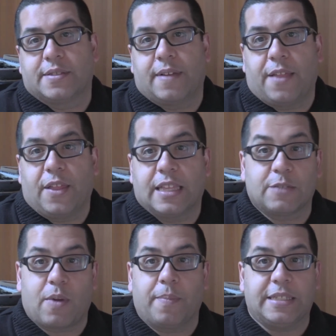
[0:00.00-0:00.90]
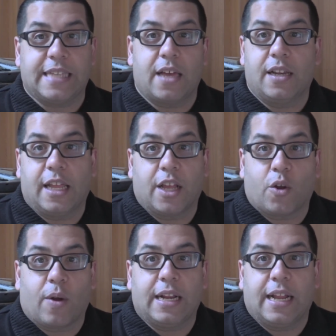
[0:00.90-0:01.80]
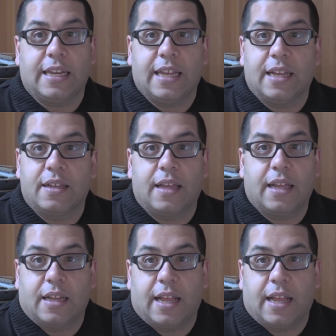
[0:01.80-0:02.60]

I think this probably sounded like a great idea, and